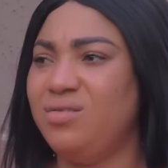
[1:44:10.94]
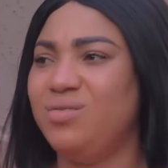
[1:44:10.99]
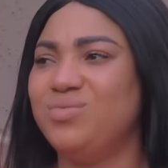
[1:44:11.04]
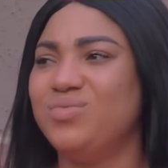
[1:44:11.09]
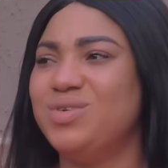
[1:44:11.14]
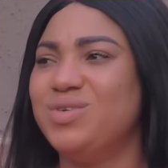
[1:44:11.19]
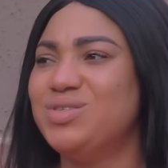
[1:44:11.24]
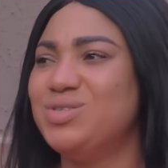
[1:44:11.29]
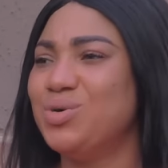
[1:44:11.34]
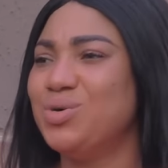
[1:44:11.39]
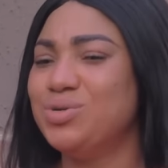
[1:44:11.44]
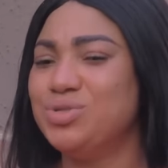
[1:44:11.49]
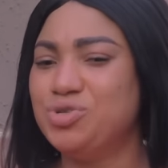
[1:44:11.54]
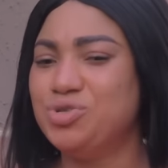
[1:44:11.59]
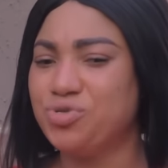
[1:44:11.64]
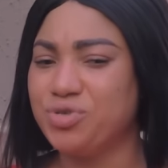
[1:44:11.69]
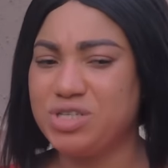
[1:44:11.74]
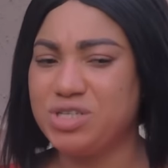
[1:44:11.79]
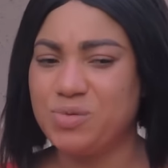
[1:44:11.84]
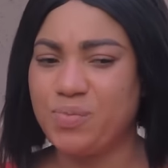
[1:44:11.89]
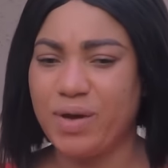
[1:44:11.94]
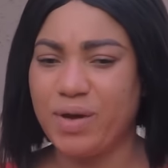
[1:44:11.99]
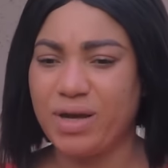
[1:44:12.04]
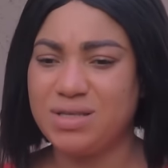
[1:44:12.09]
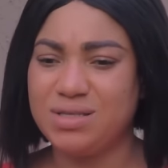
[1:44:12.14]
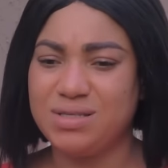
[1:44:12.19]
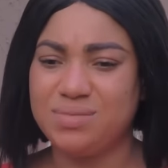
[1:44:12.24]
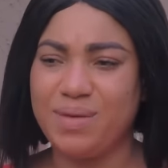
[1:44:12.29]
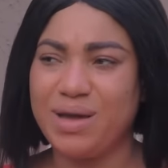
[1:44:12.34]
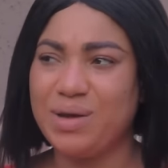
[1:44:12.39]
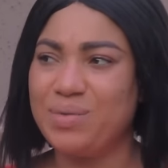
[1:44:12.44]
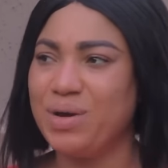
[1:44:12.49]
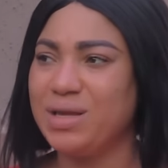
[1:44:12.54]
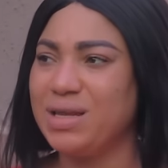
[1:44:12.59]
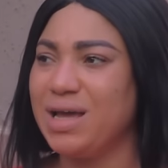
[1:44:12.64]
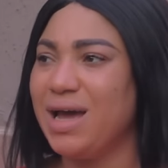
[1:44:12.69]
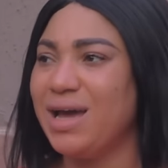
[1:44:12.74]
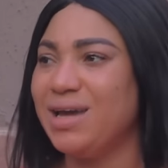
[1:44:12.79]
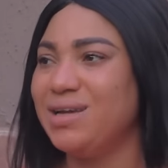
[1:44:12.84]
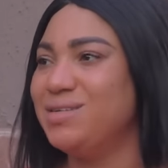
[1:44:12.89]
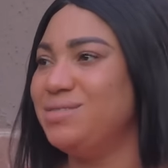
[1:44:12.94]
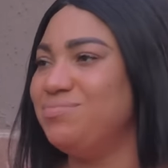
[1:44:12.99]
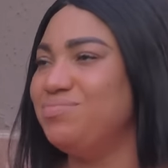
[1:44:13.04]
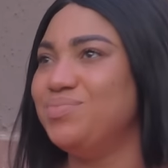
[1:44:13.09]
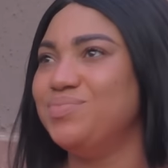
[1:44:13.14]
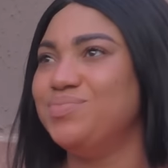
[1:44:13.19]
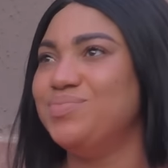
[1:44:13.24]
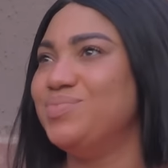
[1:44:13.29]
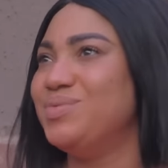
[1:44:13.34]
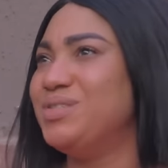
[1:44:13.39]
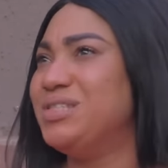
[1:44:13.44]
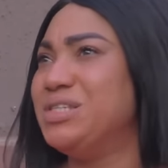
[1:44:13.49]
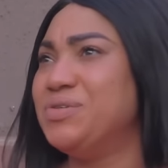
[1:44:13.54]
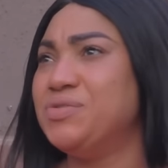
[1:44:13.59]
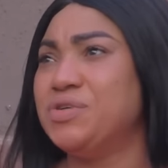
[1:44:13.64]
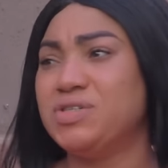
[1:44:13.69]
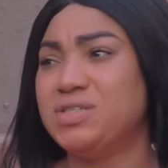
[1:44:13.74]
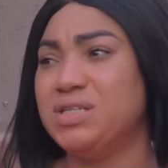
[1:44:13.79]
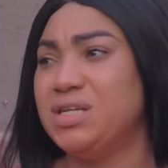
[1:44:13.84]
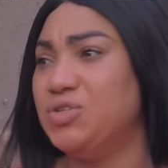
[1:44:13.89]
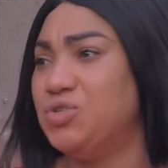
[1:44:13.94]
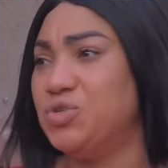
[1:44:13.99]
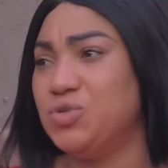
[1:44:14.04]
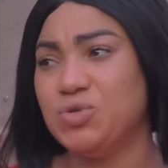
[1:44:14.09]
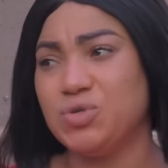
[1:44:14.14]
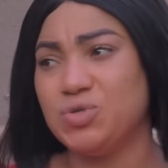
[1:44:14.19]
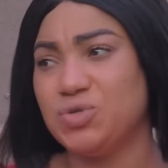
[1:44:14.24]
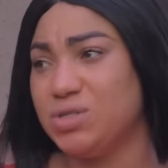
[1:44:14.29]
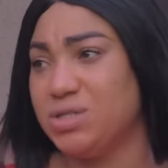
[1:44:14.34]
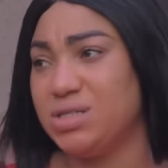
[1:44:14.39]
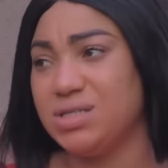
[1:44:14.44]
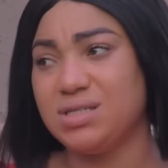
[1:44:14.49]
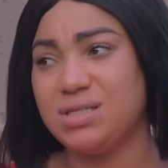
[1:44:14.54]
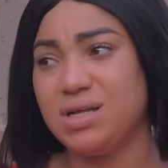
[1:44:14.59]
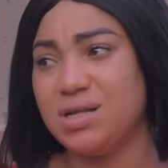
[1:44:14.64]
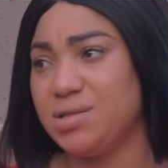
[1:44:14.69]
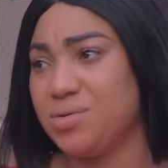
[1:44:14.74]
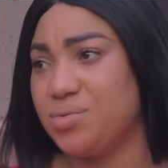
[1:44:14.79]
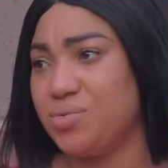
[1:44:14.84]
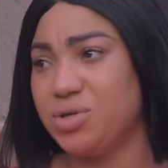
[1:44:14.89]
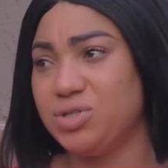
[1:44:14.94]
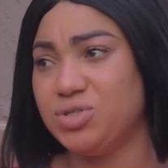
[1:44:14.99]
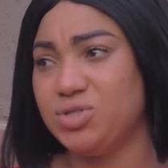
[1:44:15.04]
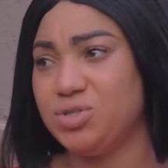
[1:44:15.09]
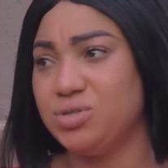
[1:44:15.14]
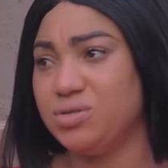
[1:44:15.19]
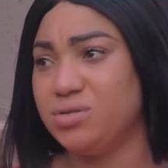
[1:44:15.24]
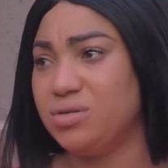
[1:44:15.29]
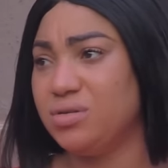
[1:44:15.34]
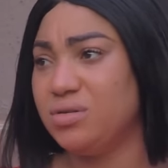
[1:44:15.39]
with all due respect, my queen, I seriously do not understand the question.